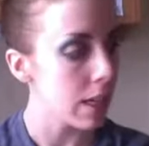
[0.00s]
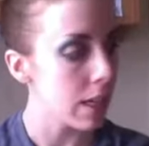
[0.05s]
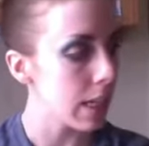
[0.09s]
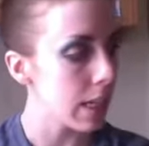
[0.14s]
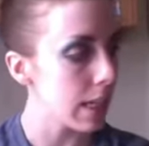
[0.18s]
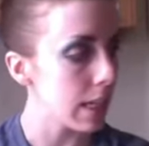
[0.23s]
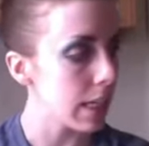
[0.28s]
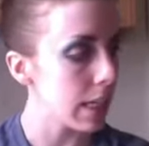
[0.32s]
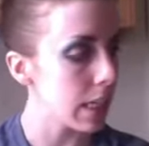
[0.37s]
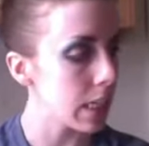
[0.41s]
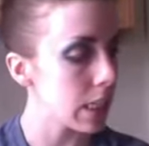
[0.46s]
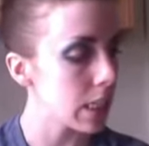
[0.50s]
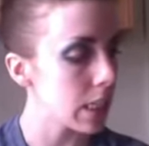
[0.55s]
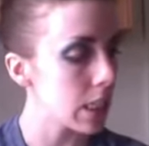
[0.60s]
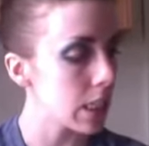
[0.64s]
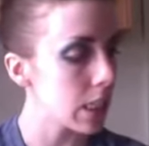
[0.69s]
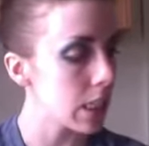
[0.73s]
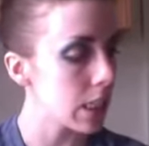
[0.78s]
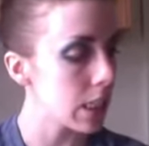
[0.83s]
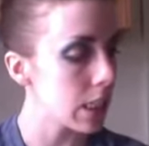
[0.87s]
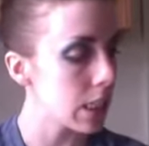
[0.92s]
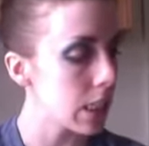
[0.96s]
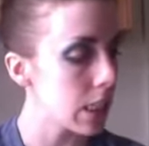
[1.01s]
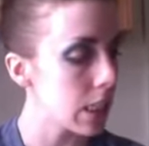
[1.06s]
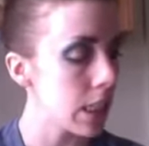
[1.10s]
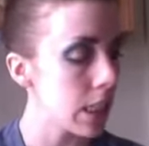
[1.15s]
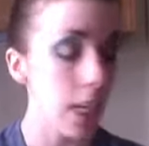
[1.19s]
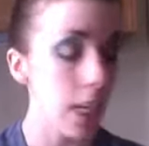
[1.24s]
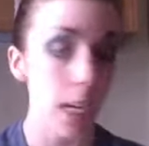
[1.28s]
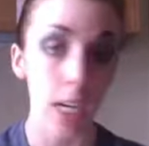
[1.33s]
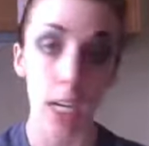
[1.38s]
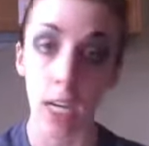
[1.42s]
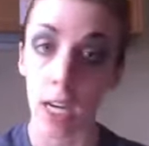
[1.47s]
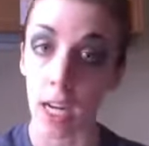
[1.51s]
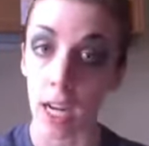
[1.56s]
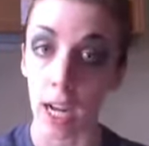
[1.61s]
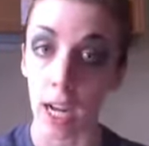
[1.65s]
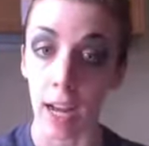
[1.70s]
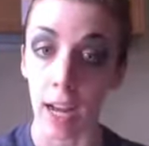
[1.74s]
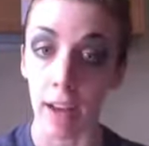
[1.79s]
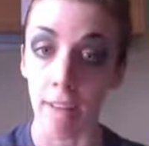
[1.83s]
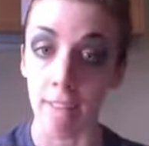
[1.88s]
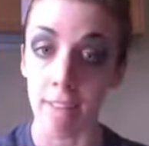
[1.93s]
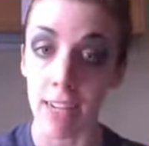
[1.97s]
and yeah,
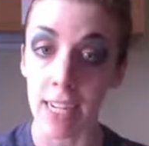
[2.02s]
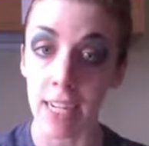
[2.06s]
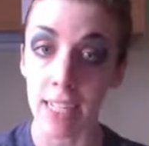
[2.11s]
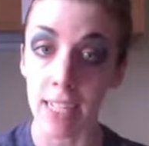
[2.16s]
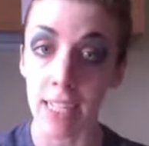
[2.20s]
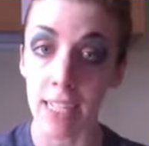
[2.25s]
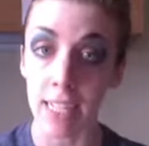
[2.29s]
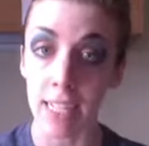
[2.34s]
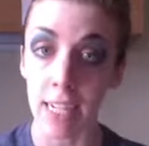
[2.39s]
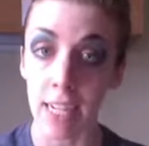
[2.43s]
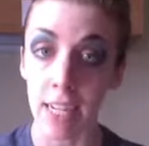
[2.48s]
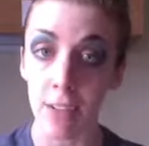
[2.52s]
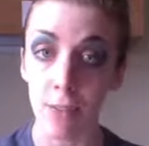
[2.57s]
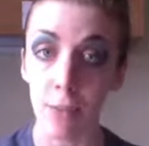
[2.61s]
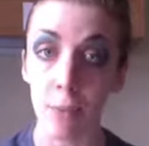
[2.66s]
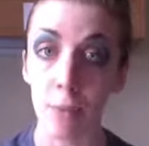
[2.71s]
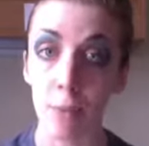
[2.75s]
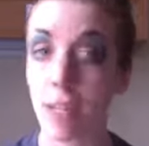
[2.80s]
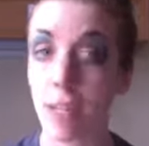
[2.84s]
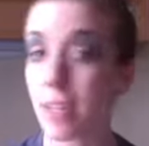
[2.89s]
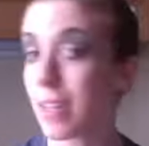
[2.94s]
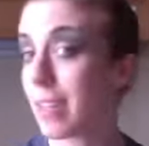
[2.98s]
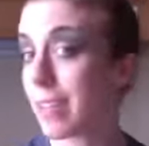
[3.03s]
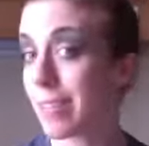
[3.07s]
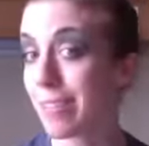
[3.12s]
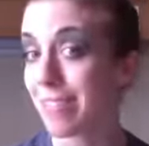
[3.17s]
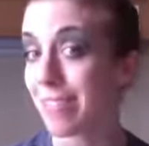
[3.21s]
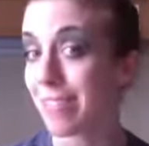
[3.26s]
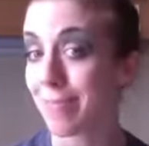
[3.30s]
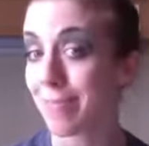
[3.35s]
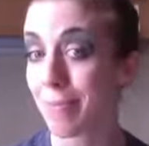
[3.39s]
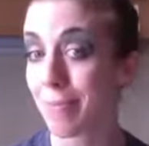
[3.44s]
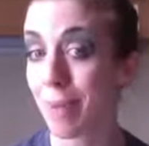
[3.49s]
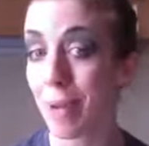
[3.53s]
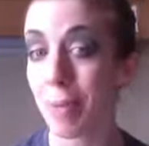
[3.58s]
have a nice day, everybody. Bye